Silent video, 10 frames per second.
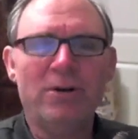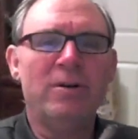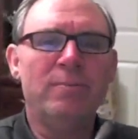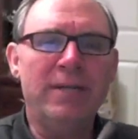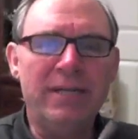
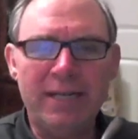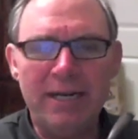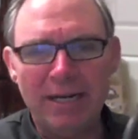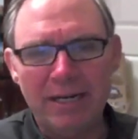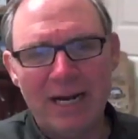but he did
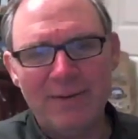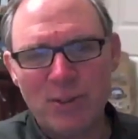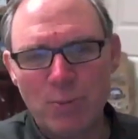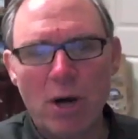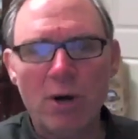it in kind of a
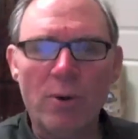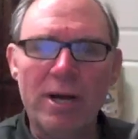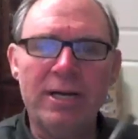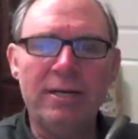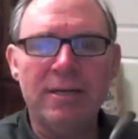smart
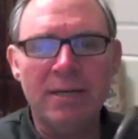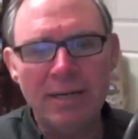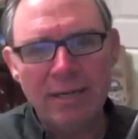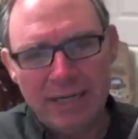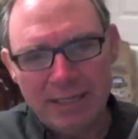way.
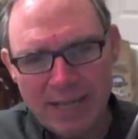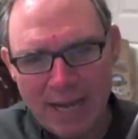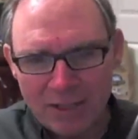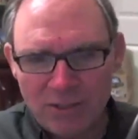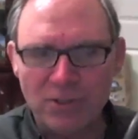He's
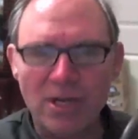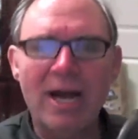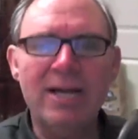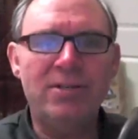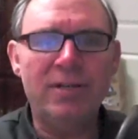
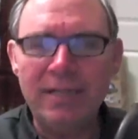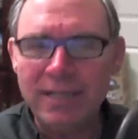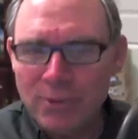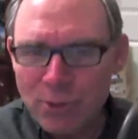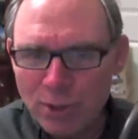exercised and he
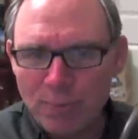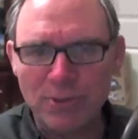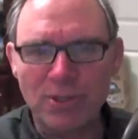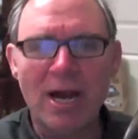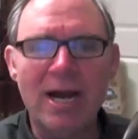didn't
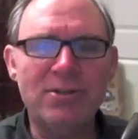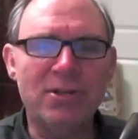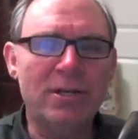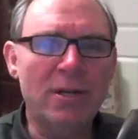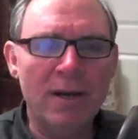supersize,
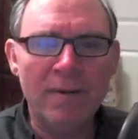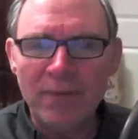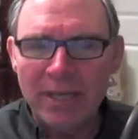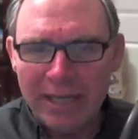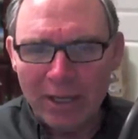and
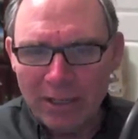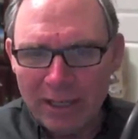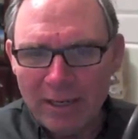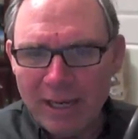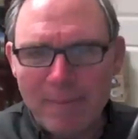
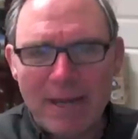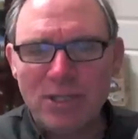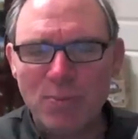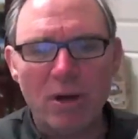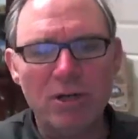he made
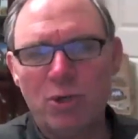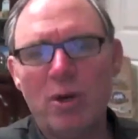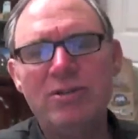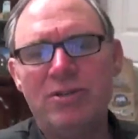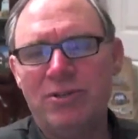smart
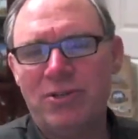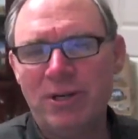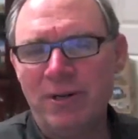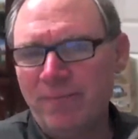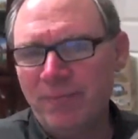choices.
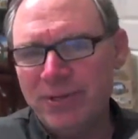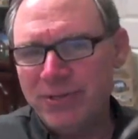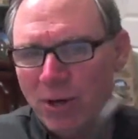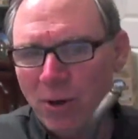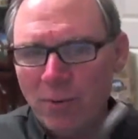
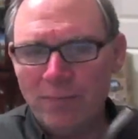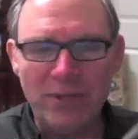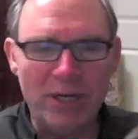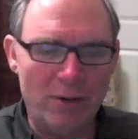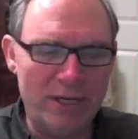So
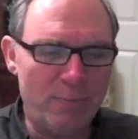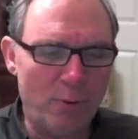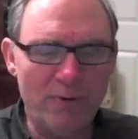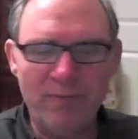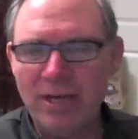he
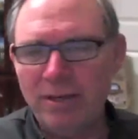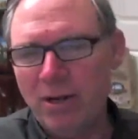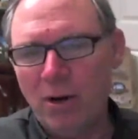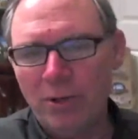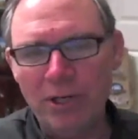proved that
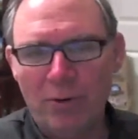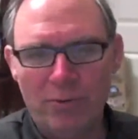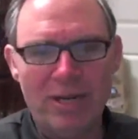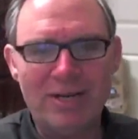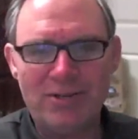no, you don't
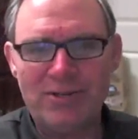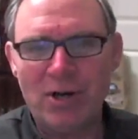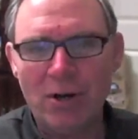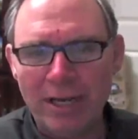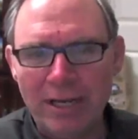
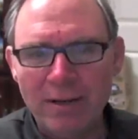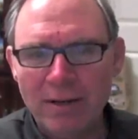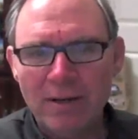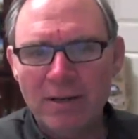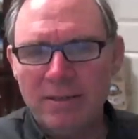necessarily
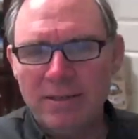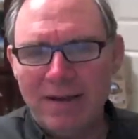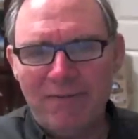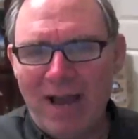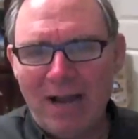
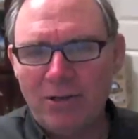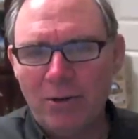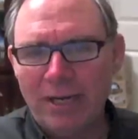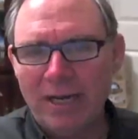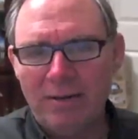de
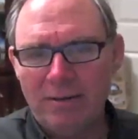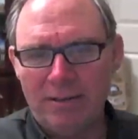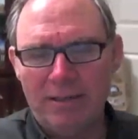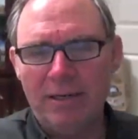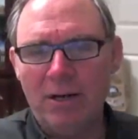facto get
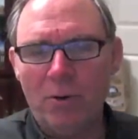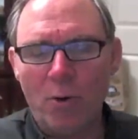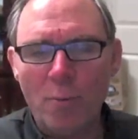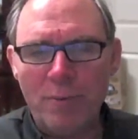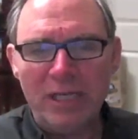
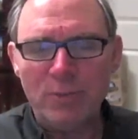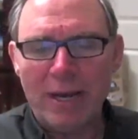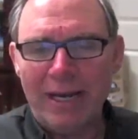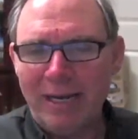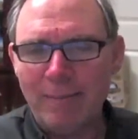obese by
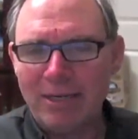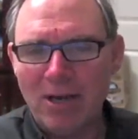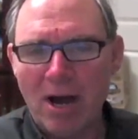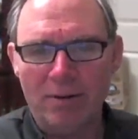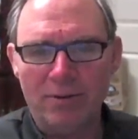eating
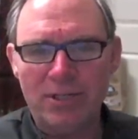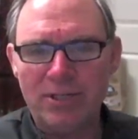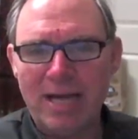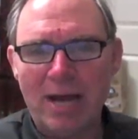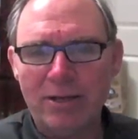McDonald's.
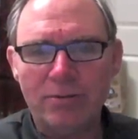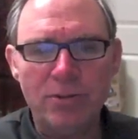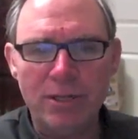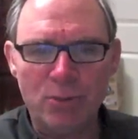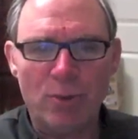
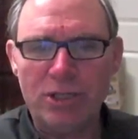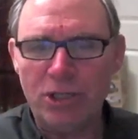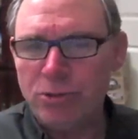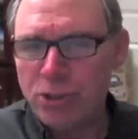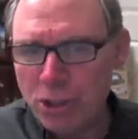It's what
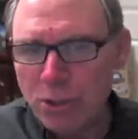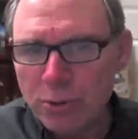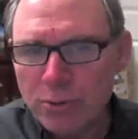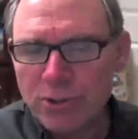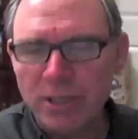you
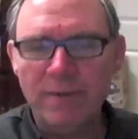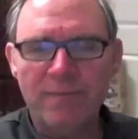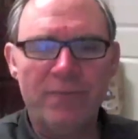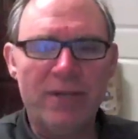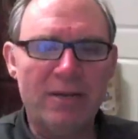choose
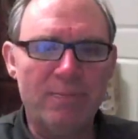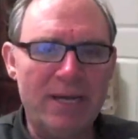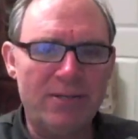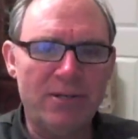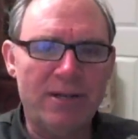that
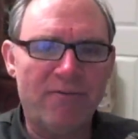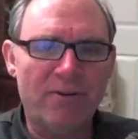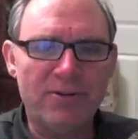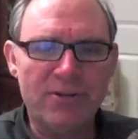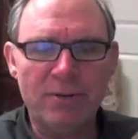makes the
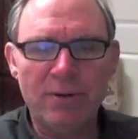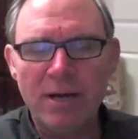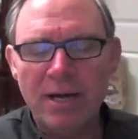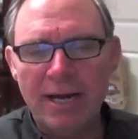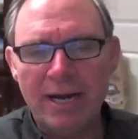difference, and
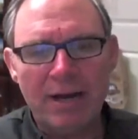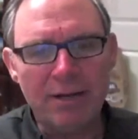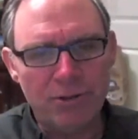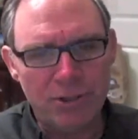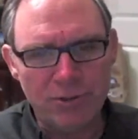how
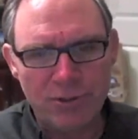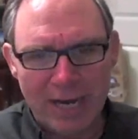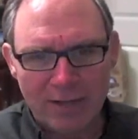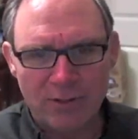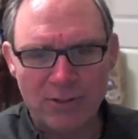you choose to
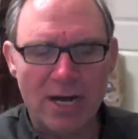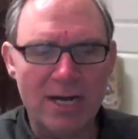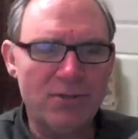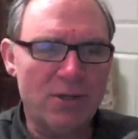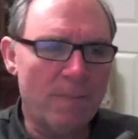
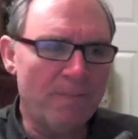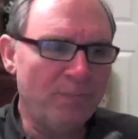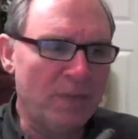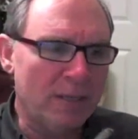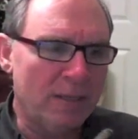exercise.
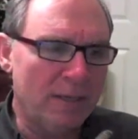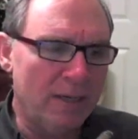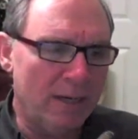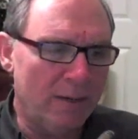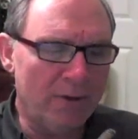
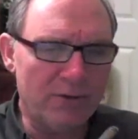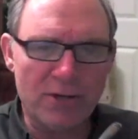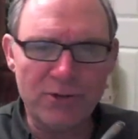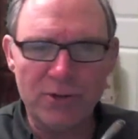There's also